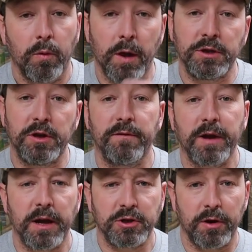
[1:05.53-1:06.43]
once you've
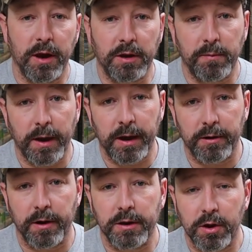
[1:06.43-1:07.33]
got your
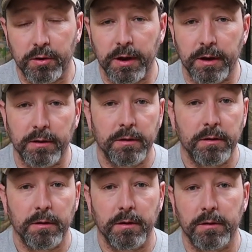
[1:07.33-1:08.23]
incubator and you can,
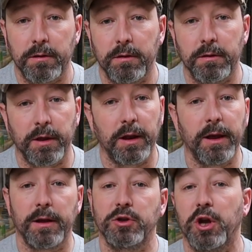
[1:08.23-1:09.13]
the
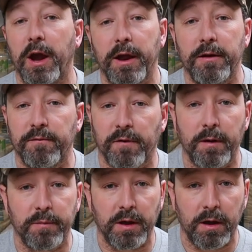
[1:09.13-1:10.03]
Little Giant
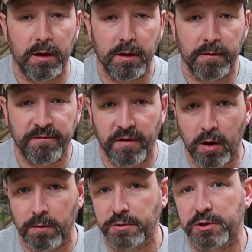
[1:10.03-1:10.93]
from the
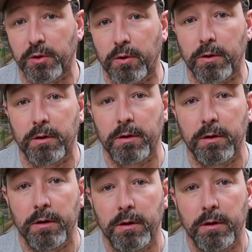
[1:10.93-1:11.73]
farm store,